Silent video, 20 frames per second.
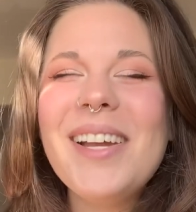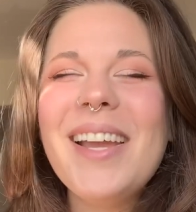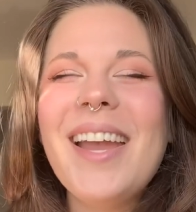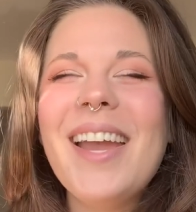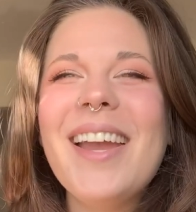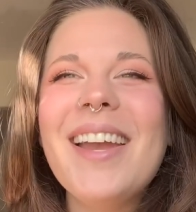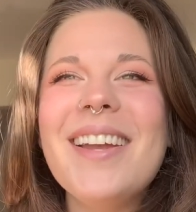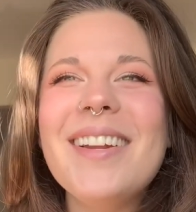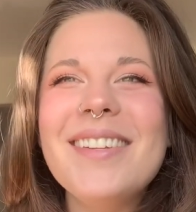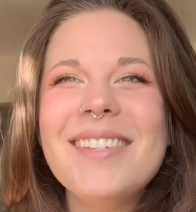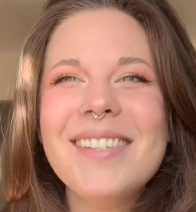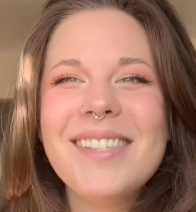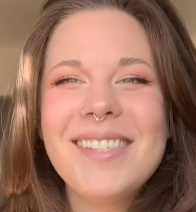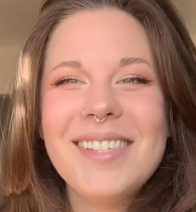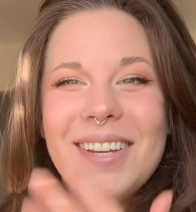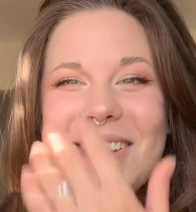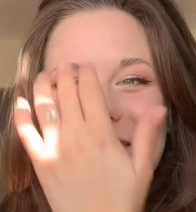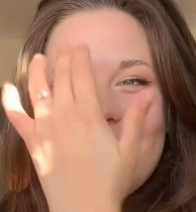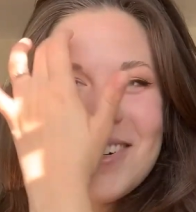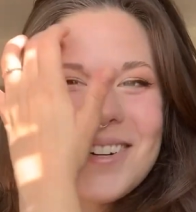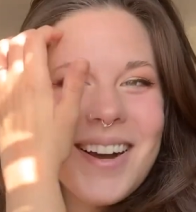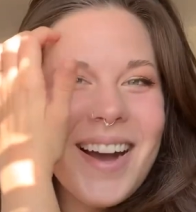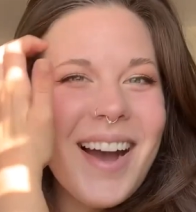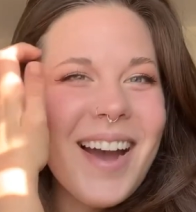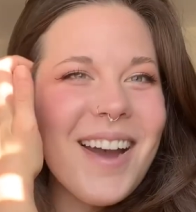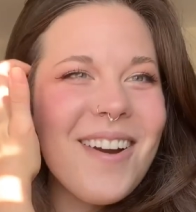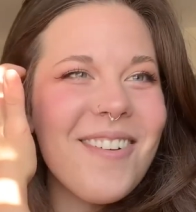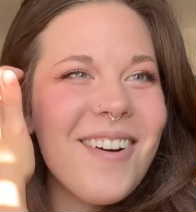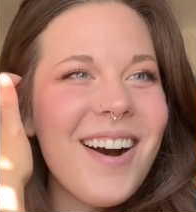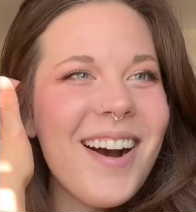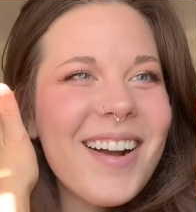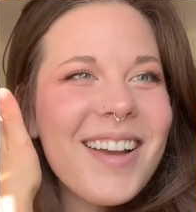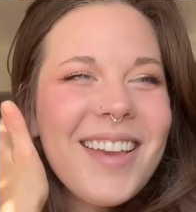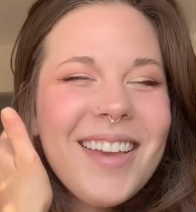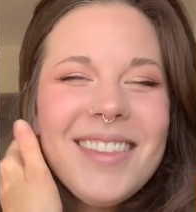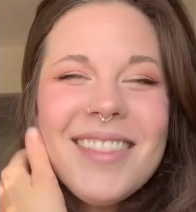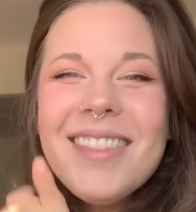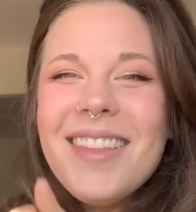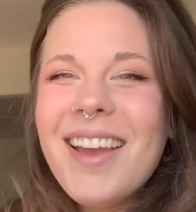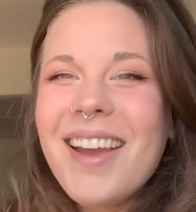And so I walk
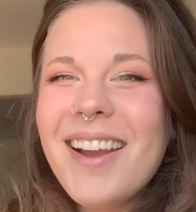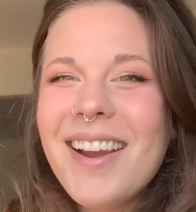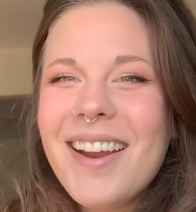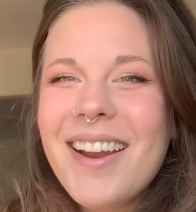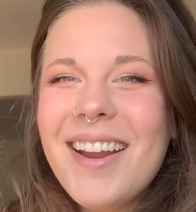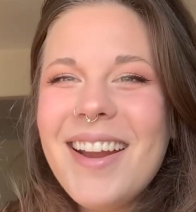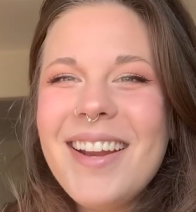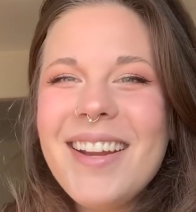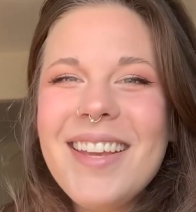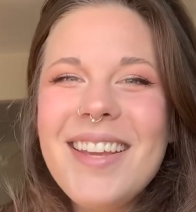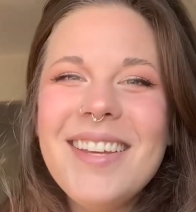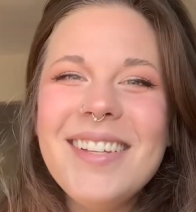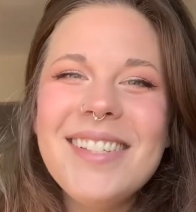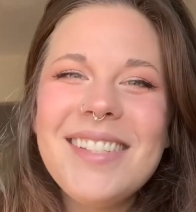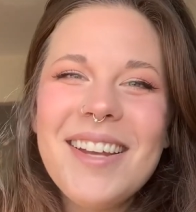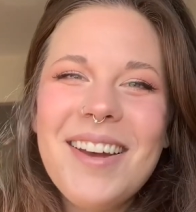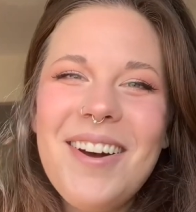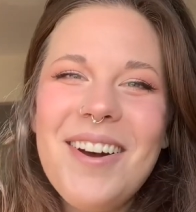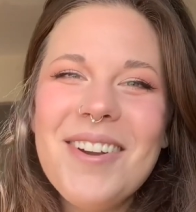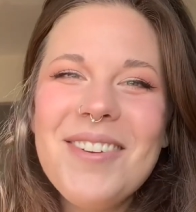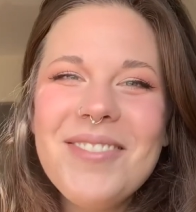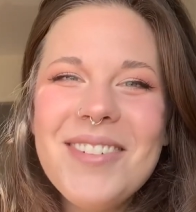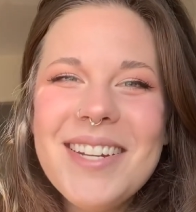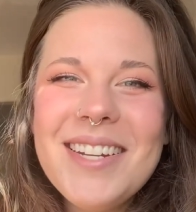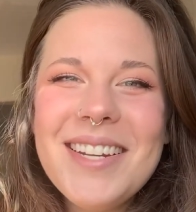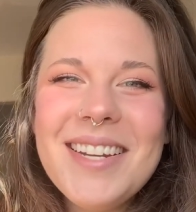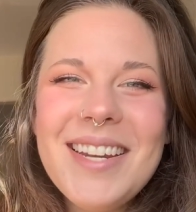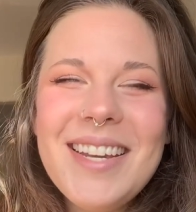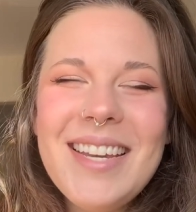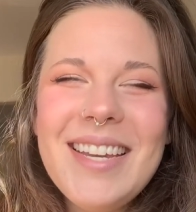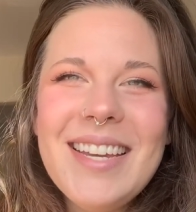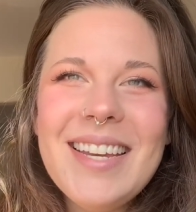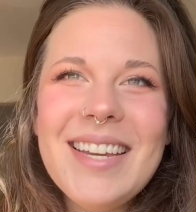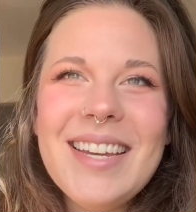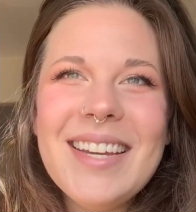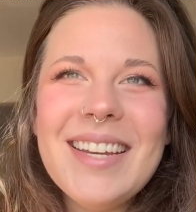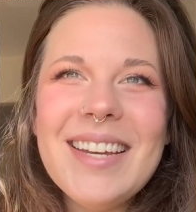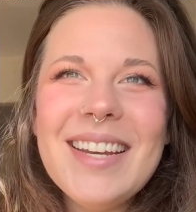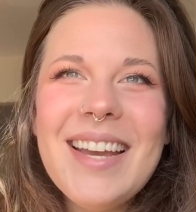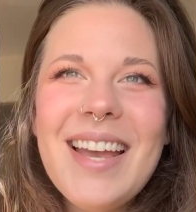in there and he's on one
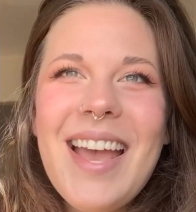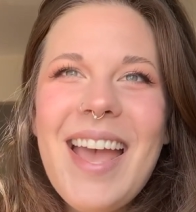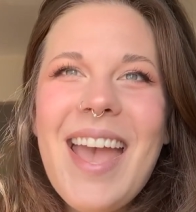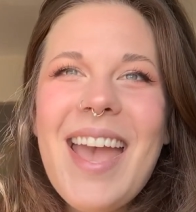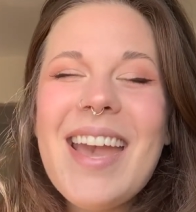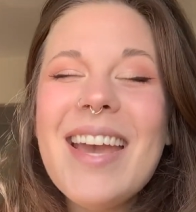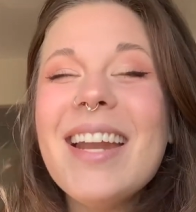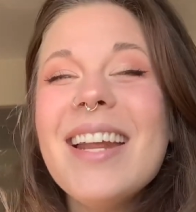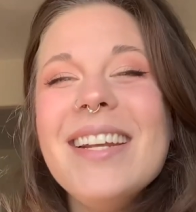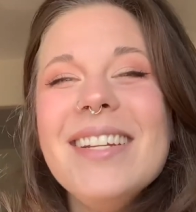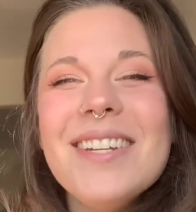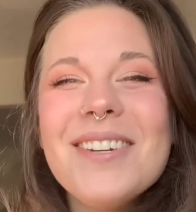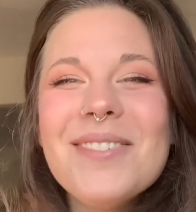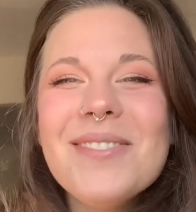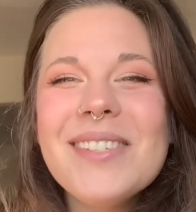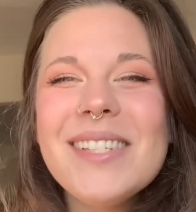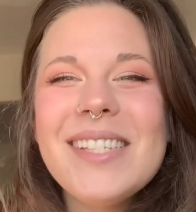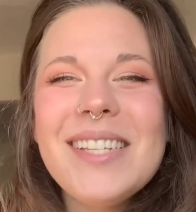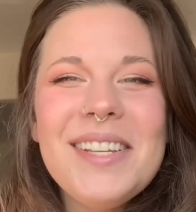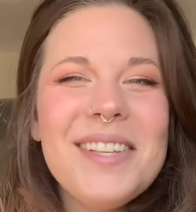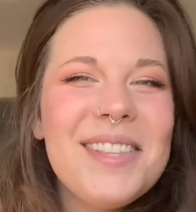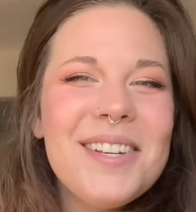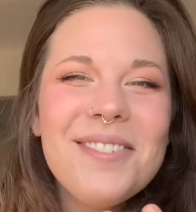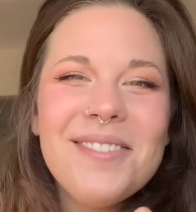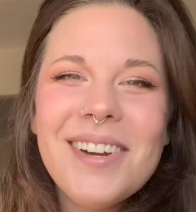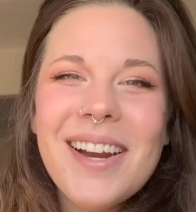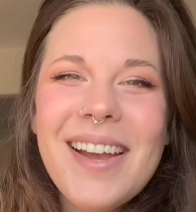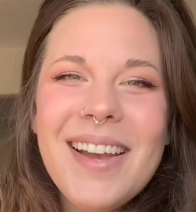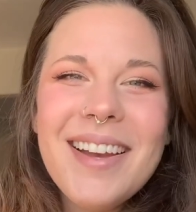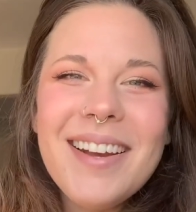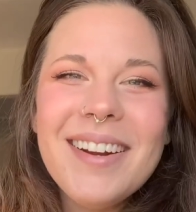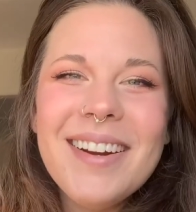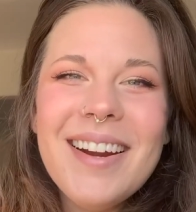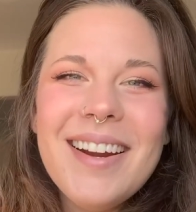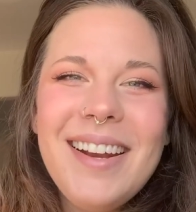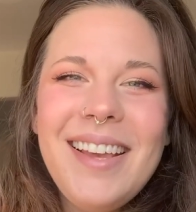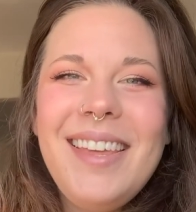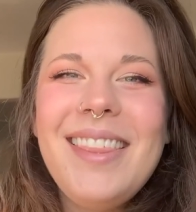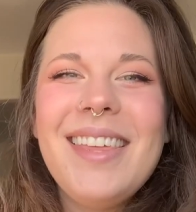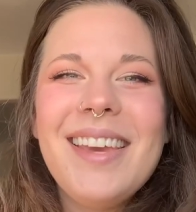knee, and I don't see the ring or
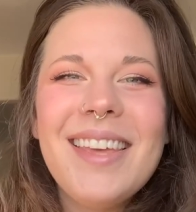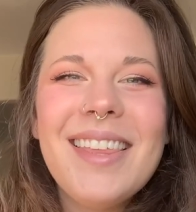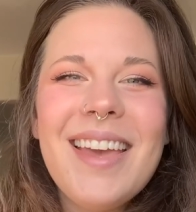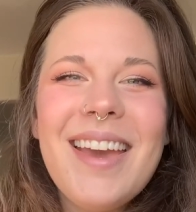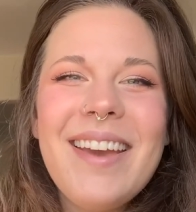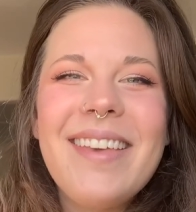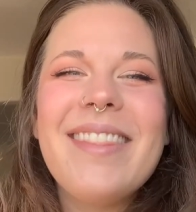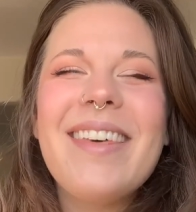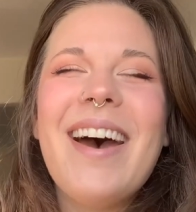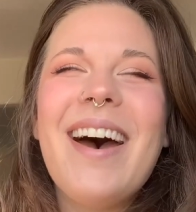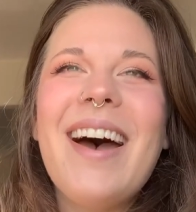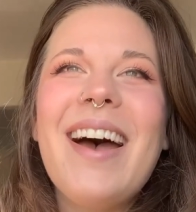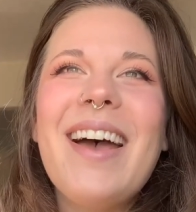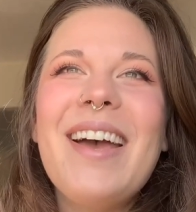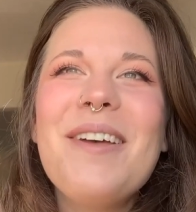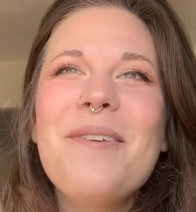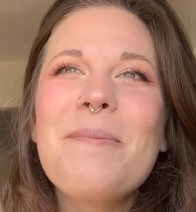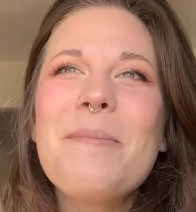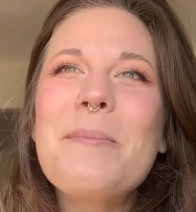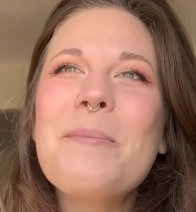anything like that.